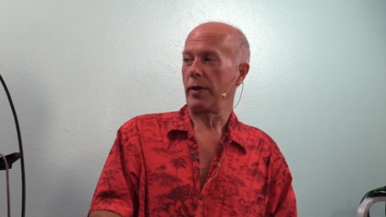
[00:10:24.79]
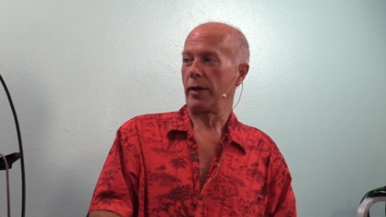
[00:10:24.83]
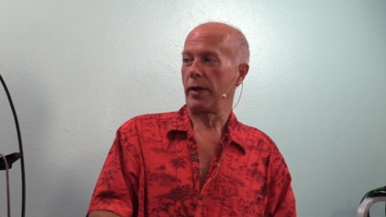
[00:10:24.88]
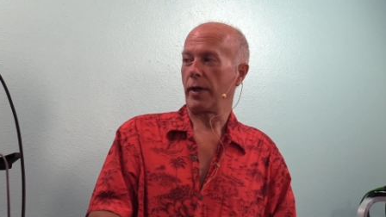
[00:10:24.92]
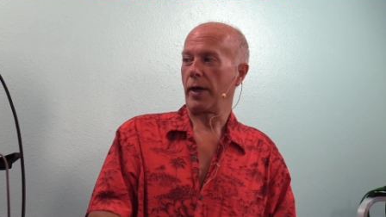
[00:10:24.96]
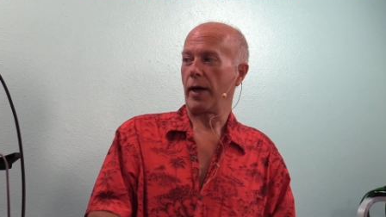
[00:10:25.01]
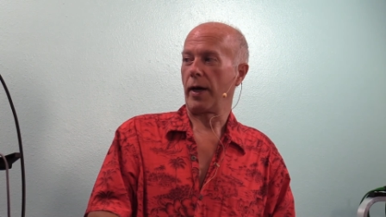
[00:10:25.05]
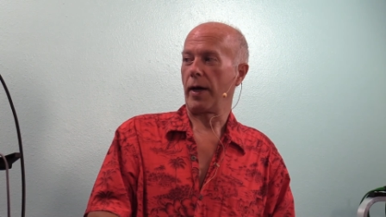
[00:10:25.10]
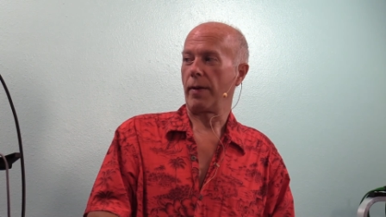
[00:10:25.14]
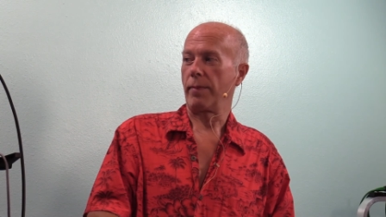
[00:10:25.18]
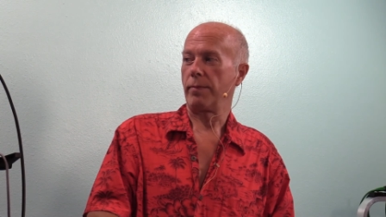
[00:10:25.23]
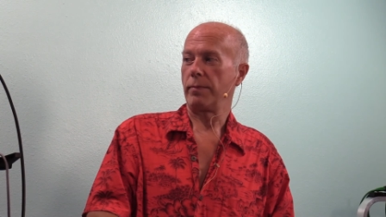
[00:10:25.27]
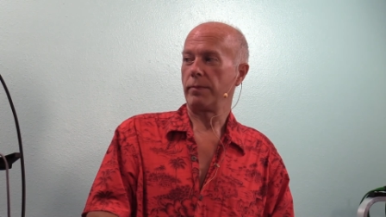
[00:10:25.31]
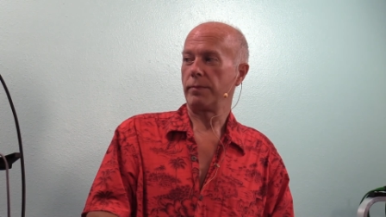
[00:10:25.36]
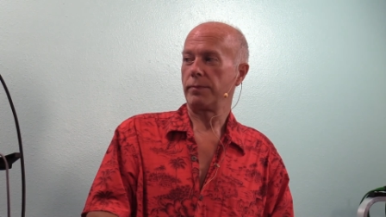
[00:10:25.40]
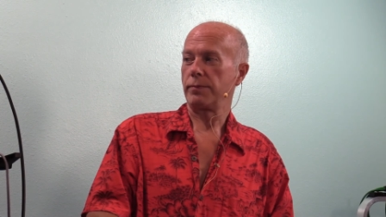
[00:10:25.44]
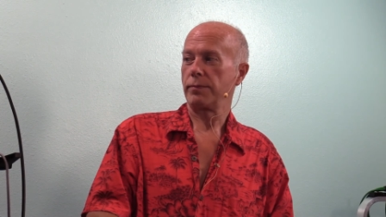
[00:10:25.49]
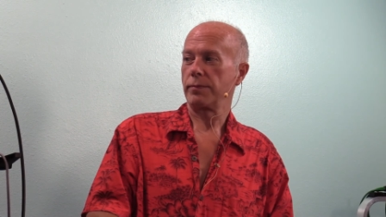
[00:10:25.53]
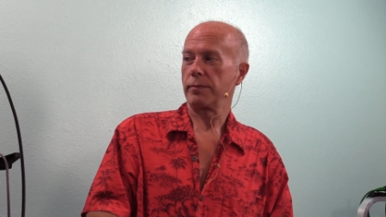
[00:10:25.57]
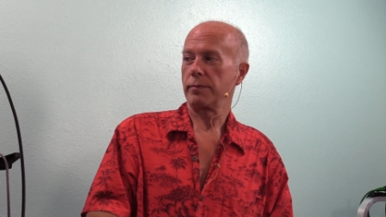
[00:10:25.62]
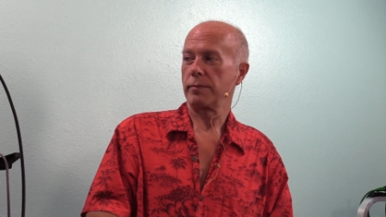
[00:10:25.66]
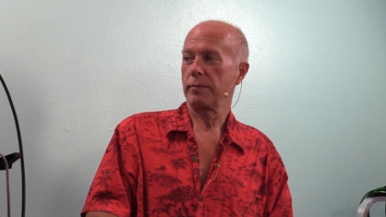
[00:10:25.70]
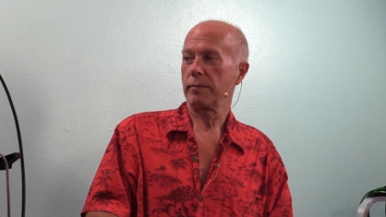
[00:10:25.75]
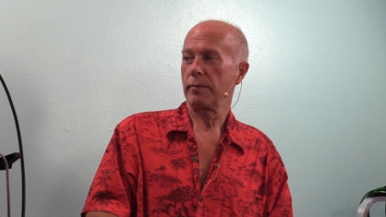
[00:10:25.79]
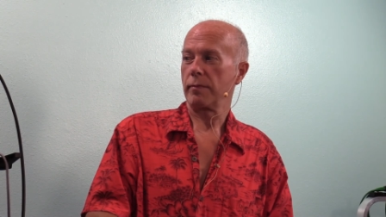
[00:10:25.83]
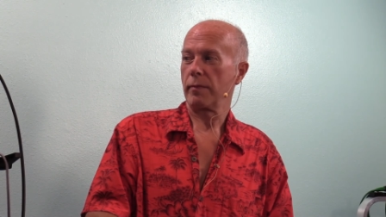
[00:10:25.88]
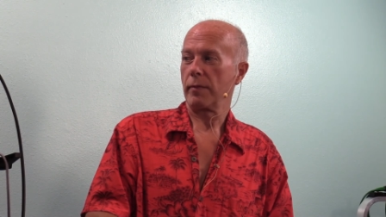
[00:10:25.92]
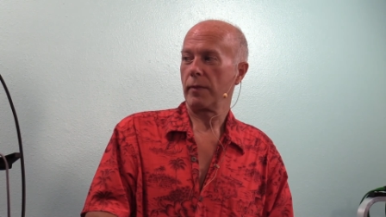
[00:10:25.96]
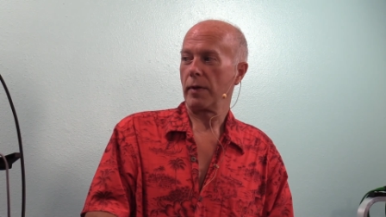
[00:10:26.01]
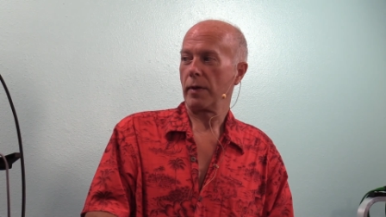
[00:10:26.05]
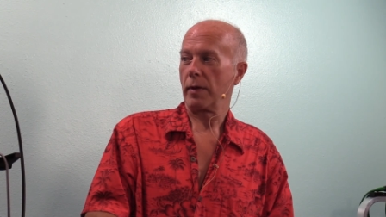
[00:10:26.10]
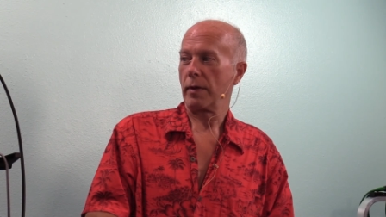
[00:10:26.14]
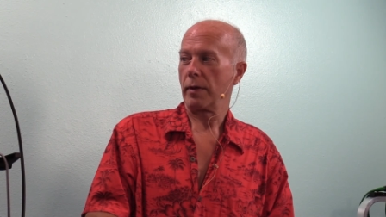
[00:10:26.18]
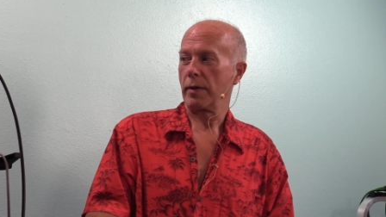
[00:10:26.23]
uh,
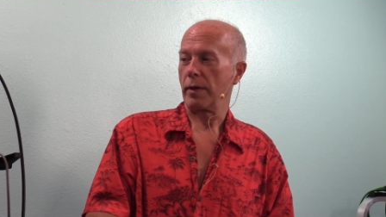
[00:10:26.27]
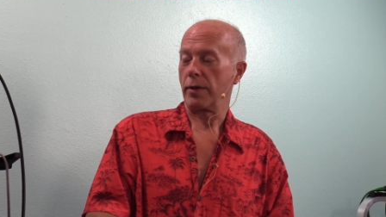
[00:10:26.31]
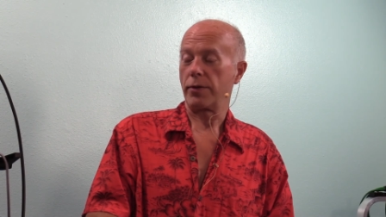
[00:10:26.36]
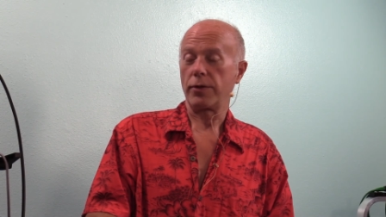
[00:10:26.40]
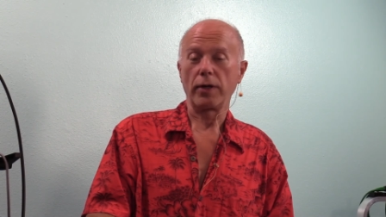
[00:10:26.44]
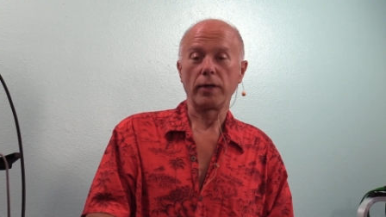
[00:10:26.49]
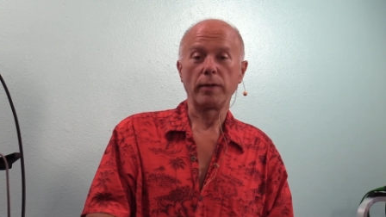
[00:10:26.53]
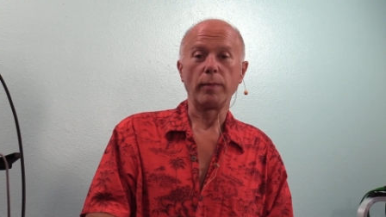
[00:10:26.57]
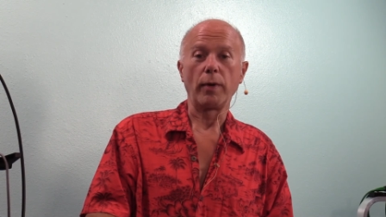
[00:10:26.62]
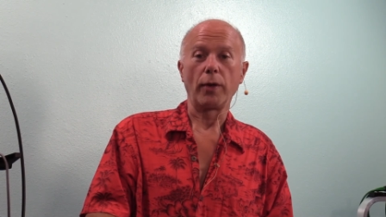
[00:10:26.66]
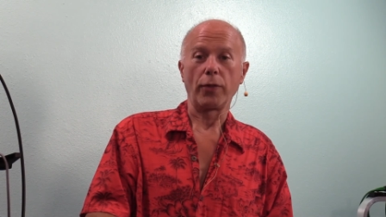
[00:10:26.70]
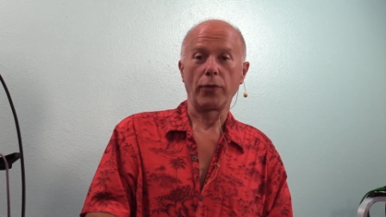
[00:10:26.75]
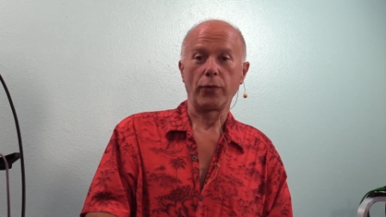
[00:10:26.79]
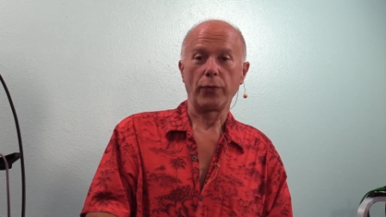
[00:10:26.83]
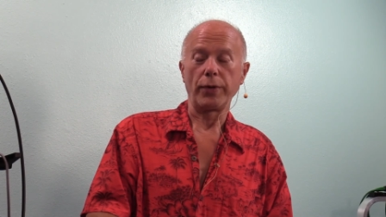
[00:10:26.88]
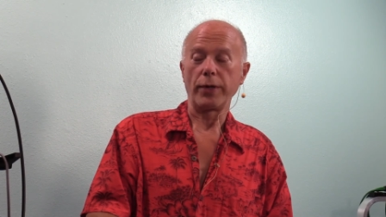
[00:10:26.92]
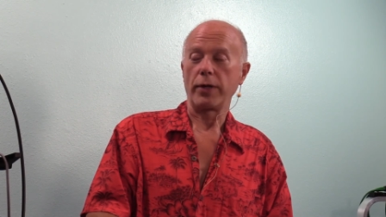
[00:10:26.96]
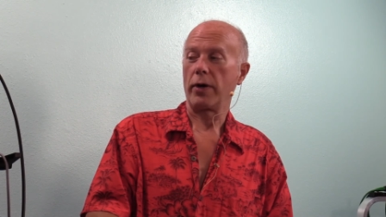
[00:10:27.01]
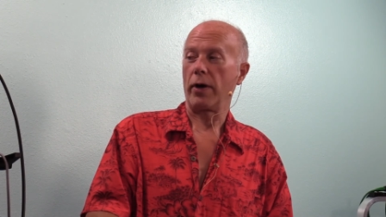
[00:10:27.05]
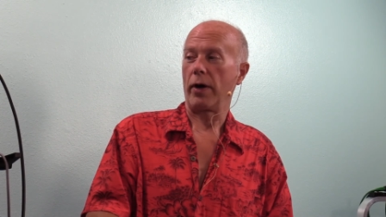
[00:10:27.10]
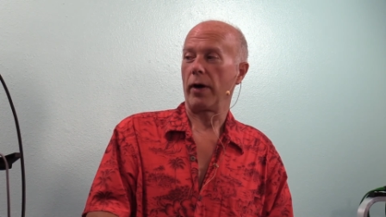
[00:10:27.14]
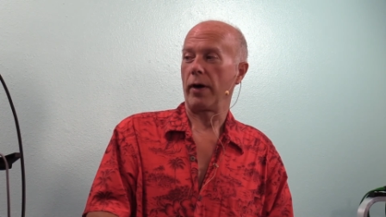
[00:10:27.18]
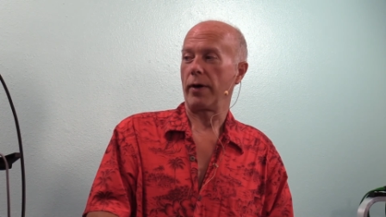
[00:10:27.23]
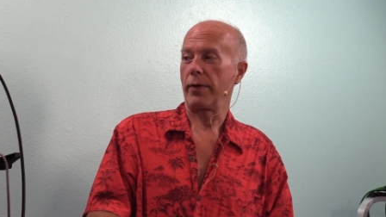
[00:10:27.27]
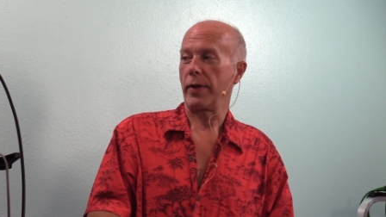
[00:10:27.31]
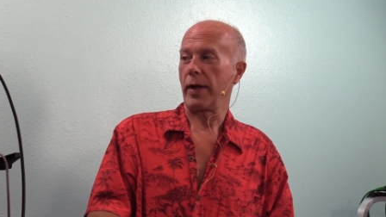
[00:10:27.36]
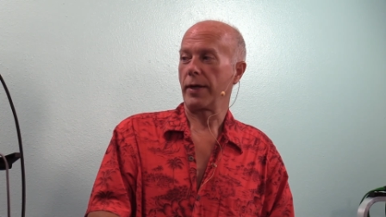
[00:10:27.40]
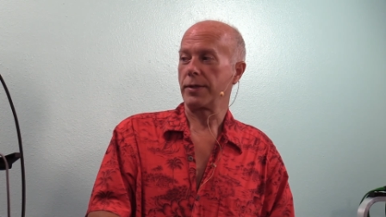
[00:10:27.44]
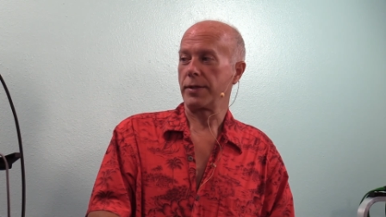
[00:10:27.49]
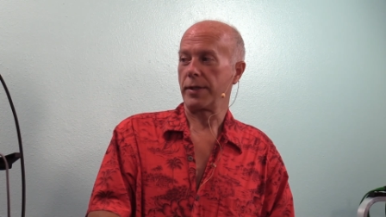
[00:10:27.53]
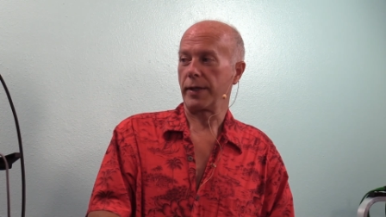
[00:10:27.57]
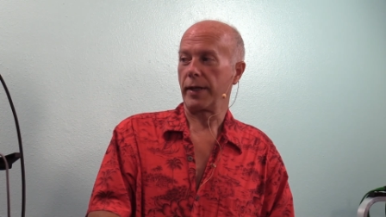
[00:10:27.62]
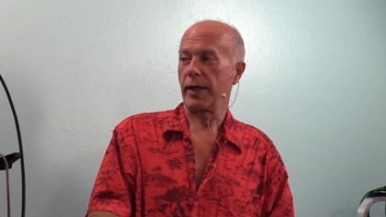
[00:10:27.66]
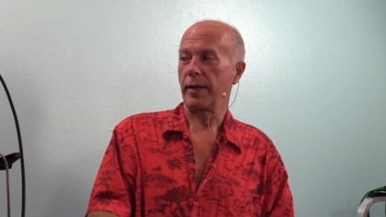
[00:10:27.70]
the Thunderbolt 3 card. That's
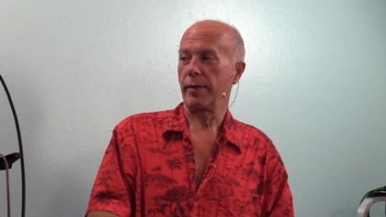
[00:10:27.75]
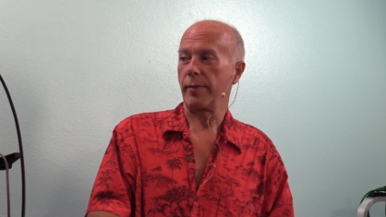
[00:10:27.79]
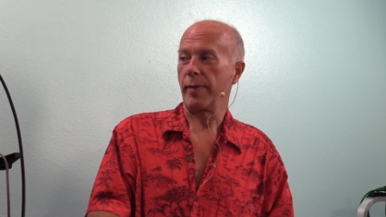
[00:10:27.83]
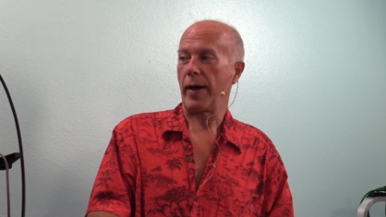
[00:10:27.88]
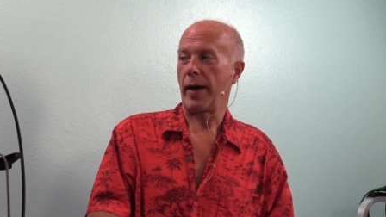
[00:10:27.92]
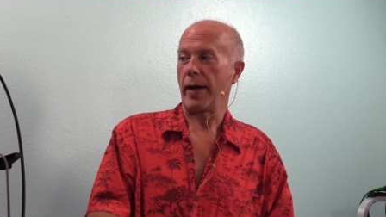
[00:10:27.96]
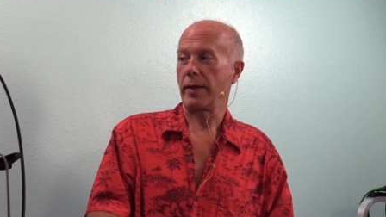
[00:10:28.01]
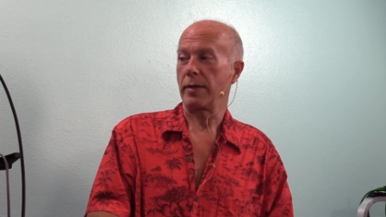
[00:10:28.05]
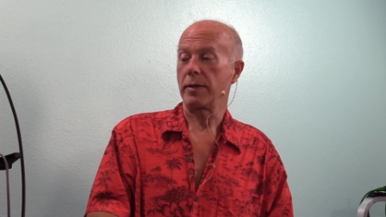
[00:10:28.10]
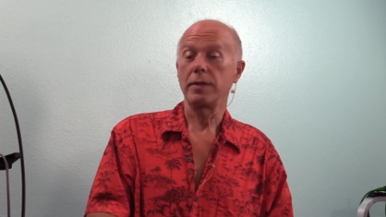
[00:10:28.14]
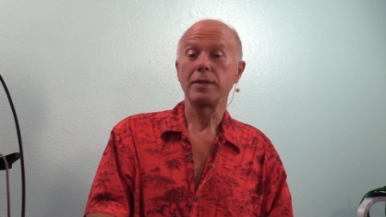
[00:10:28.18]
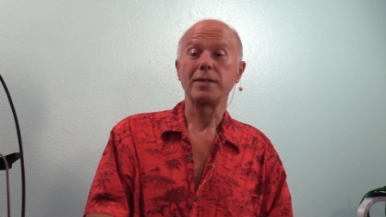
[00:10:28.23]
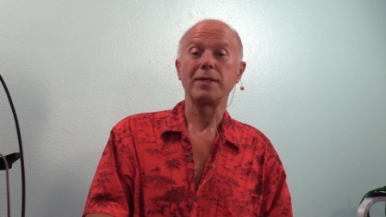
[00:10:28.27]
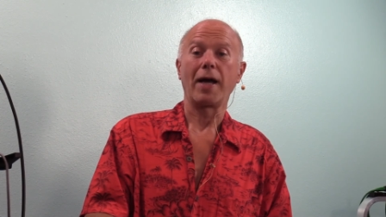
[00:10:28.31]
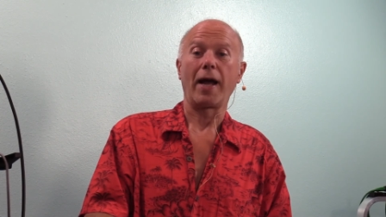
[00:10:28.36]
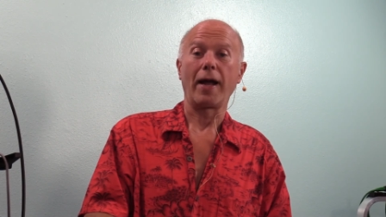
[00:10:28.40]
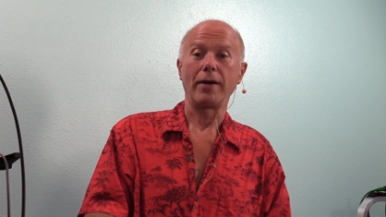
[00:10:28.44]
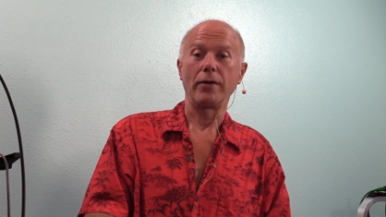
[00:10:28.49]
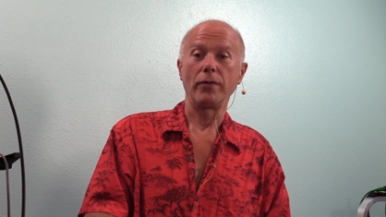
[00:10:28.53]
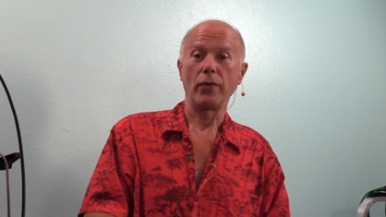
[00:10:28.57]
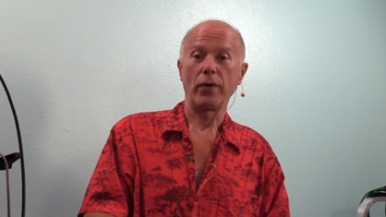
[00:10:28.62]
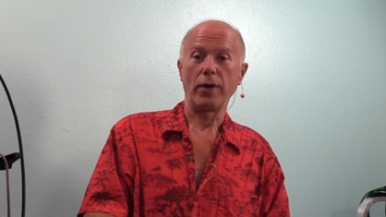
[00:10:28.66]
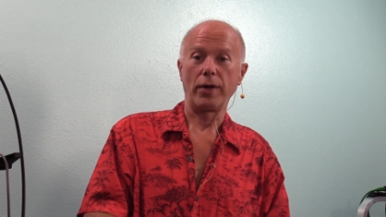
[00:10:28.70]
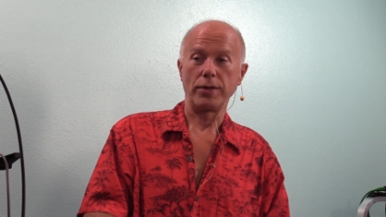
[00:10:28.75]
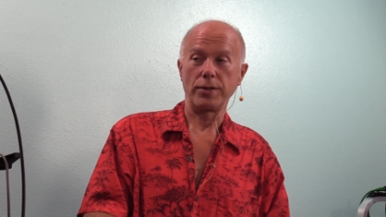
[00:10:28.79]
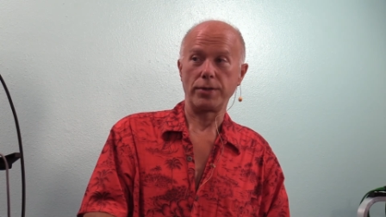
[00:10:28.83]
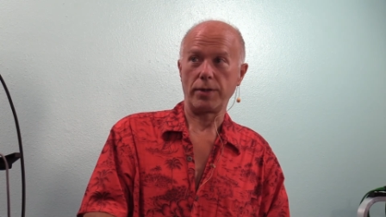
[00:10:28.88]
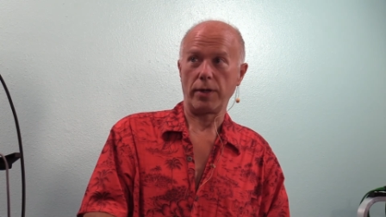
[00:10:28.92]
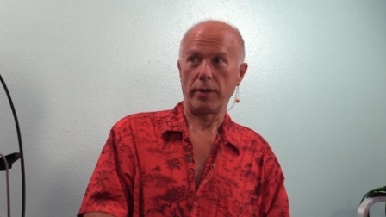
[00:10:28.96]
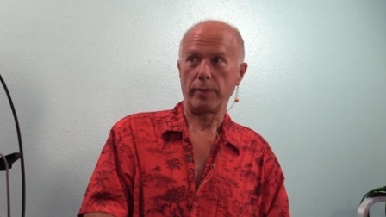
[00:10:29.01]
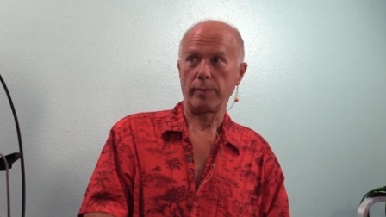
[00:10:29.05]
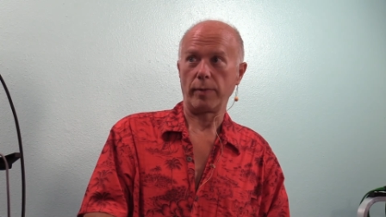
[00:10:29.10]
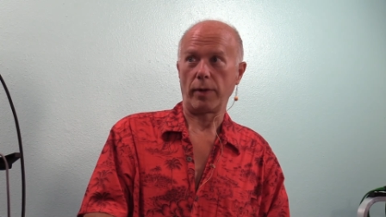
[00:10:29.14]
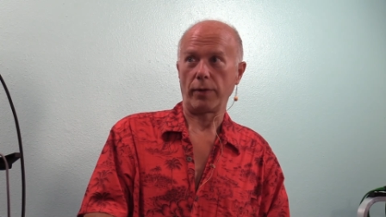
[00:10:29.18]
the Gigabyte Titan Ridge
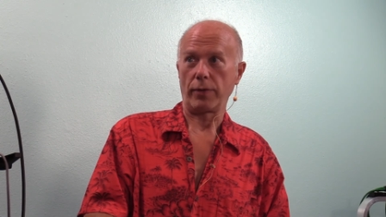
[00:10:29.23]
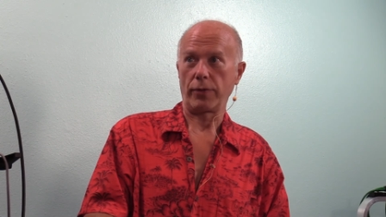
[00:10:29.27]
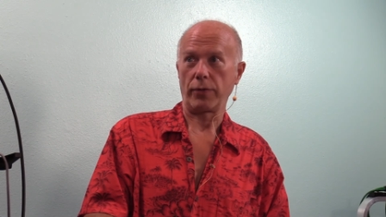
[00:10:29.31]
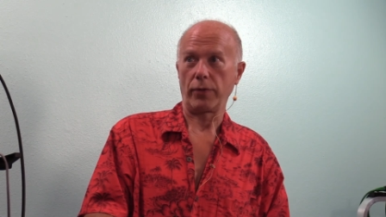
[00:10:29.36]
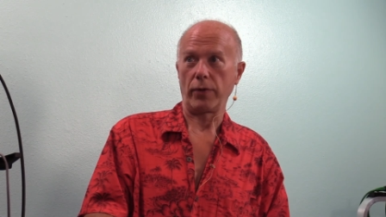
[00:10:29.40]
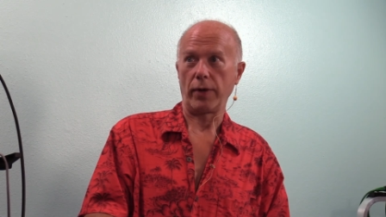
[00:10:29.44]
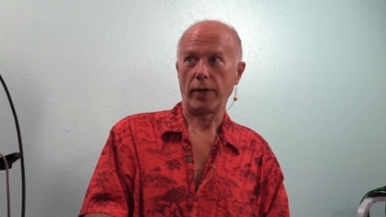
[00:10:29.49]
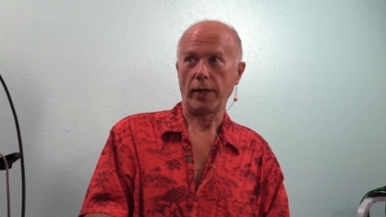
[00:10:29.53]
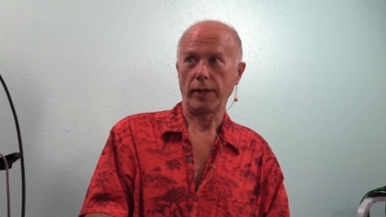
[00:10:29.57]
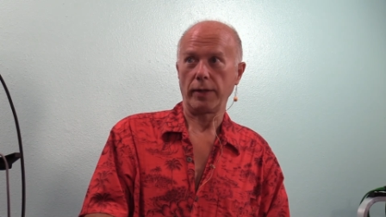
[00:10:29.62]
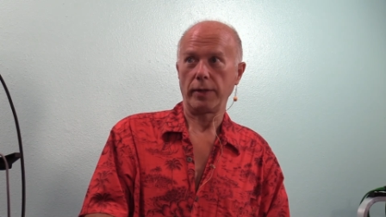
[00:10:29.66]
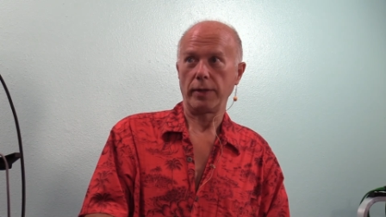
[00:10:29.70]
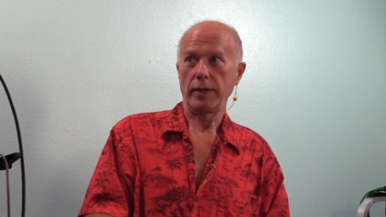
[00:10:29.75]
Thunderbolt 3.